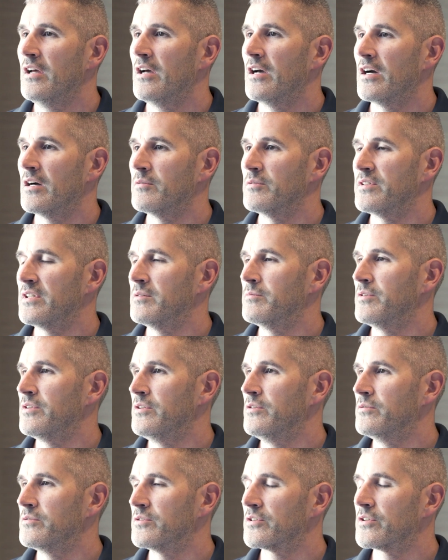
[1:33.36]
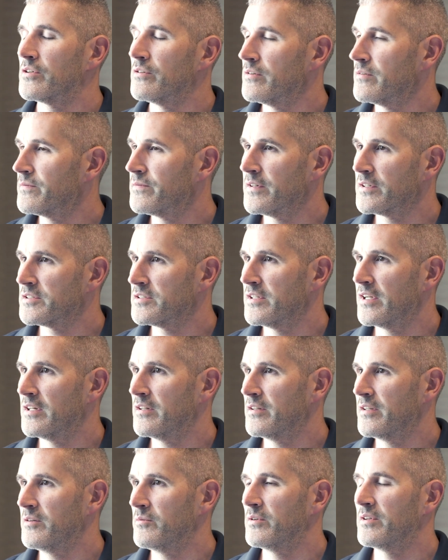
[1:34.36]
I was able to use current
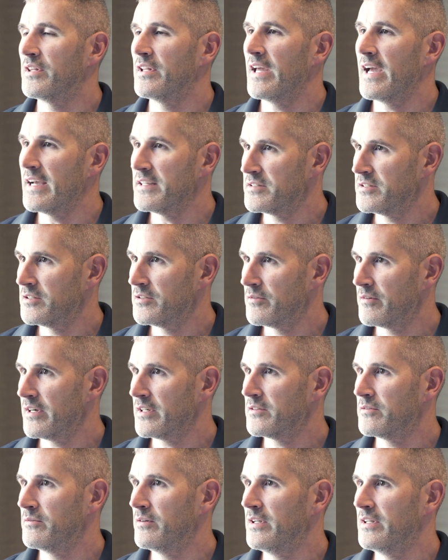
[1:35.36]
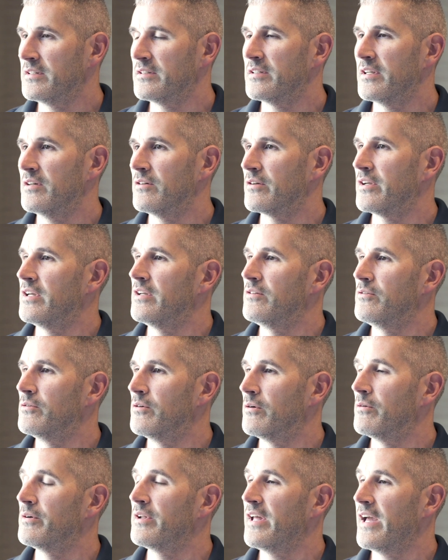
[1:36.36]
functionality with the asset directory and say, okay, you
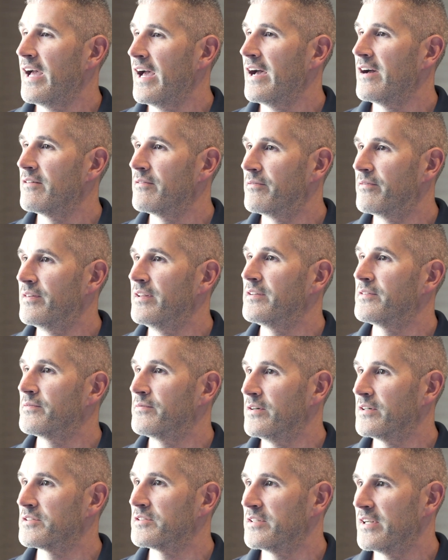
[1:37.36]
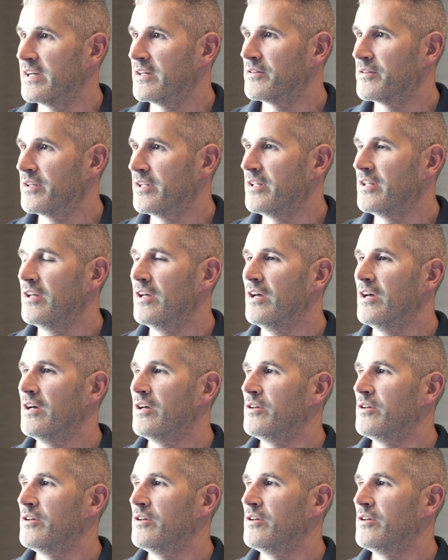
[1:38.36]
already have this functionality.